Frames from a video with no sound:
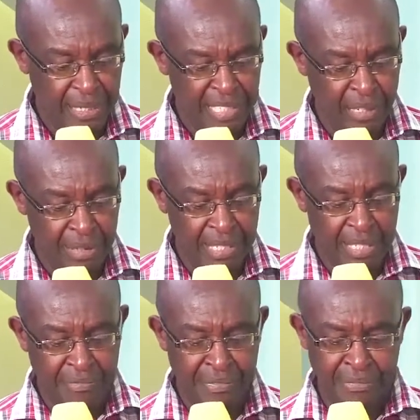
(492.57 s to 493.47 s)
Now, this
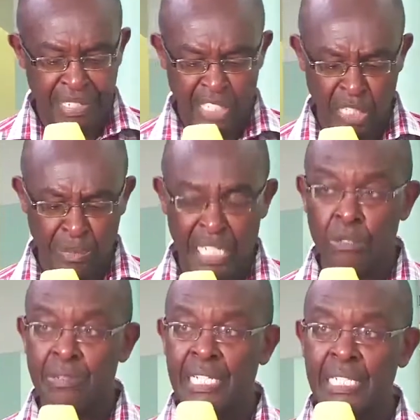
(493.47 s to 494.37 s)
is very similar
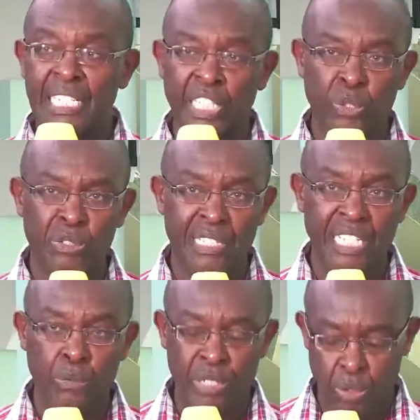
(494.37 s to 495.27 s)
to the elections
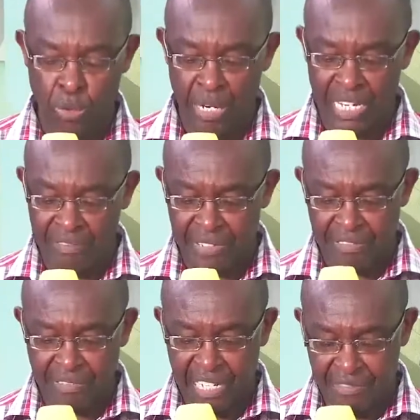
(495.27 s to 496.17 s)
that we do every
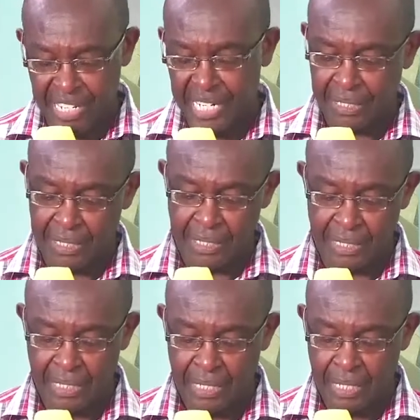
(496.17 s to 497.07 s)
5
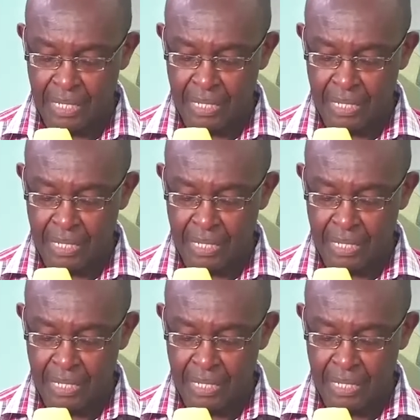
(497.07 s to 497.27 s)
years.